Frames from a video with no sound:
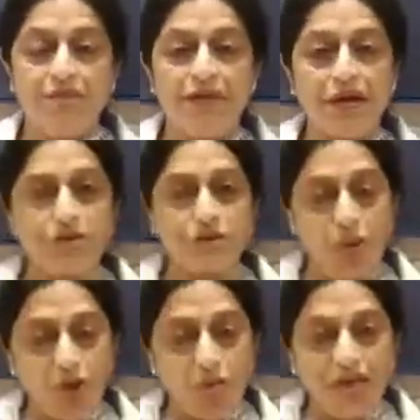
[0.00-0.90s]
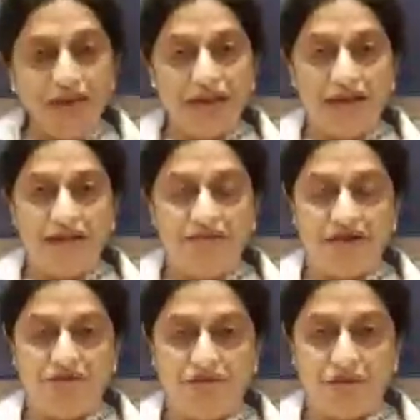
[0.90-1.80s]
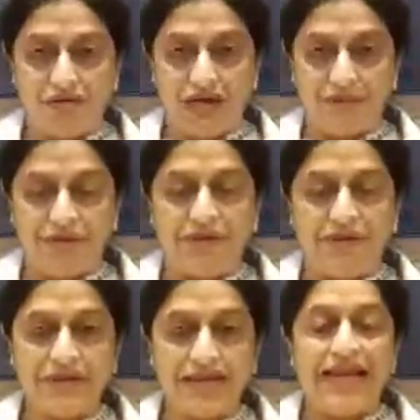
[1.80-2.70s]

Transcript: because normally in IVF what happens,